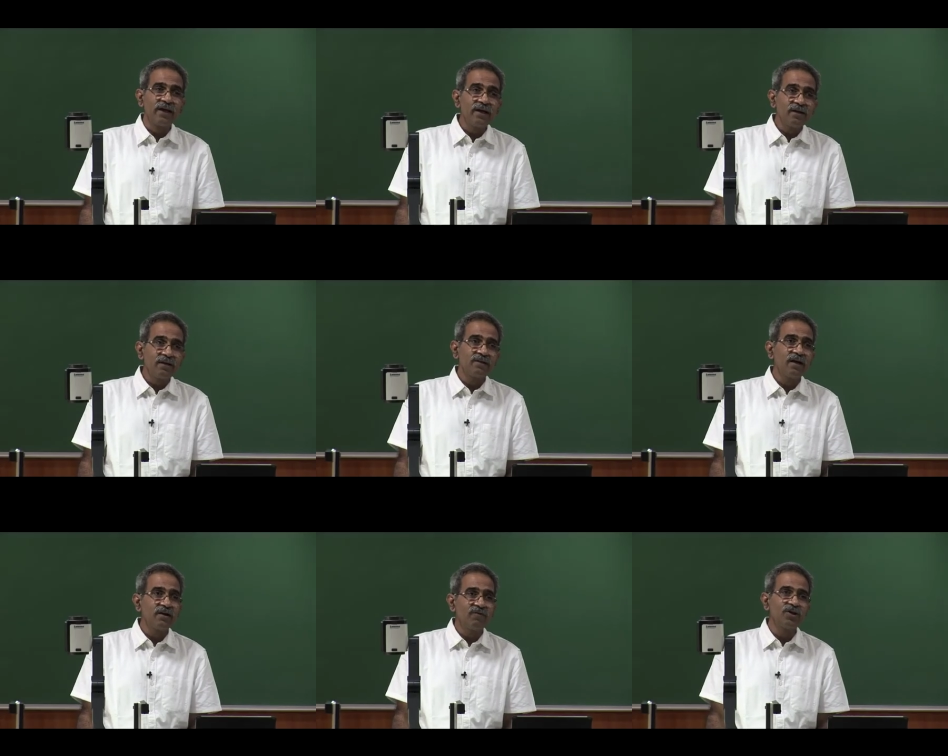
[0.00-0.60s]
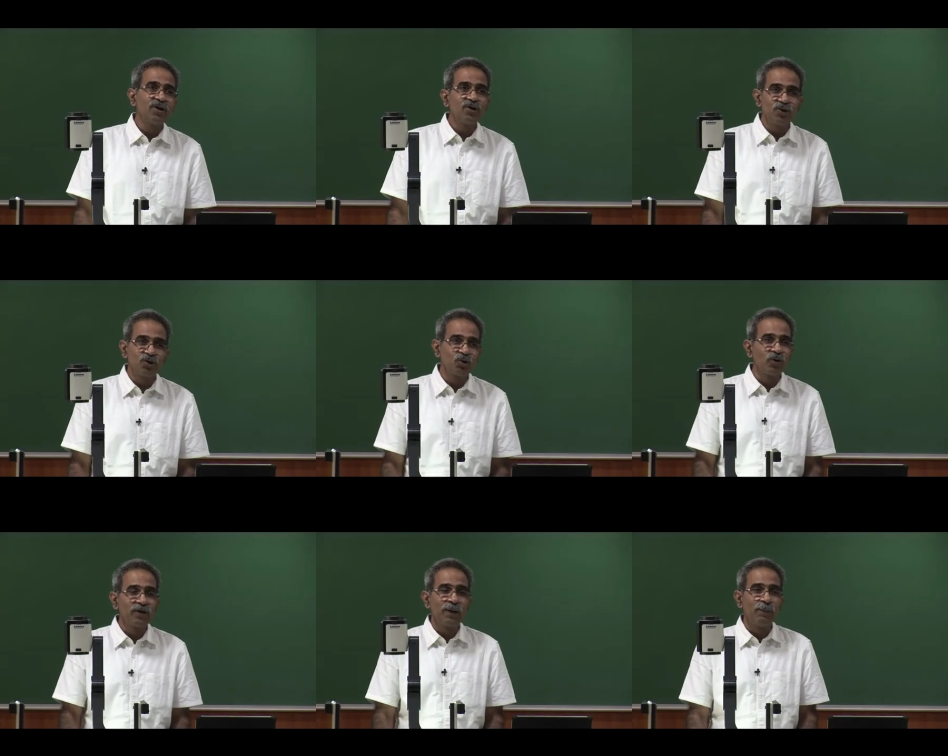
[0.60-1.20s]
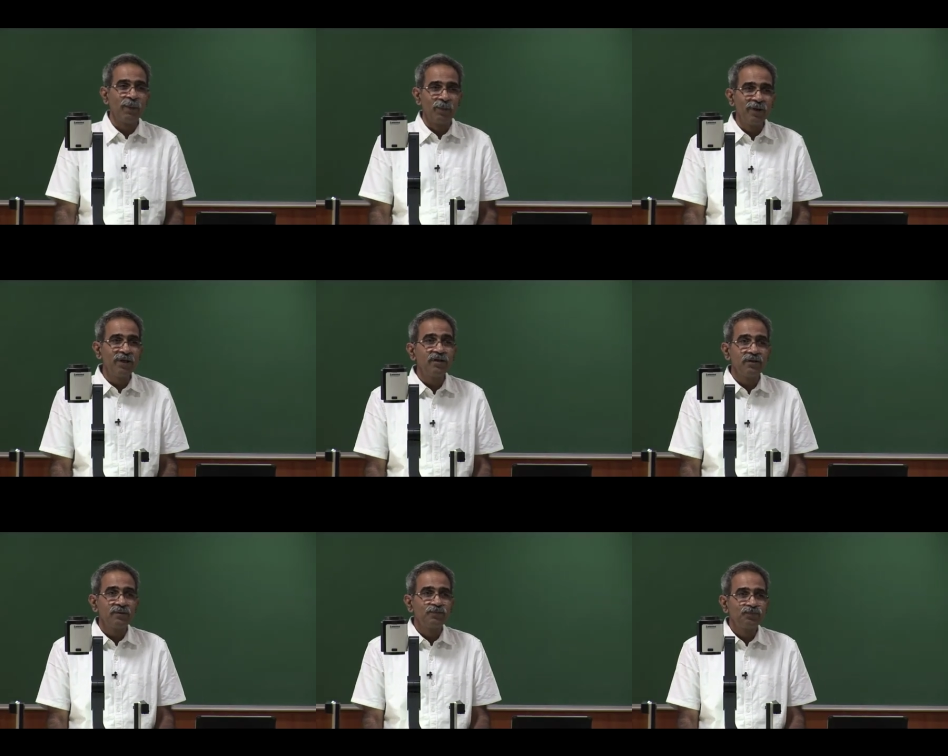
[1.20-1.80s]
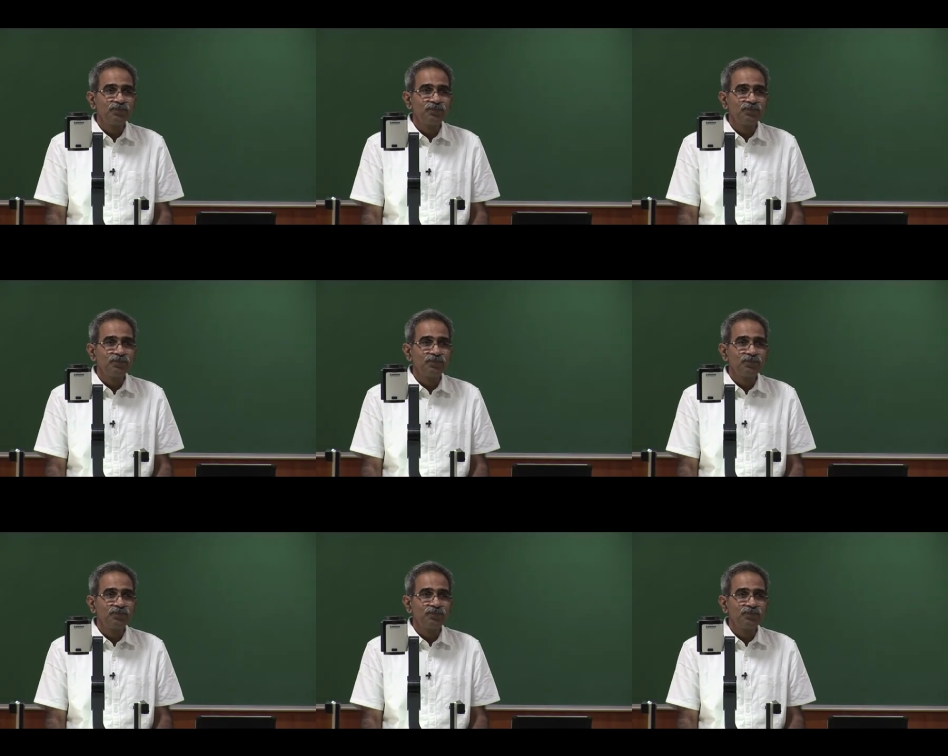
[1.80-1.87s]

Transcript: thing, that whether you throw a pebble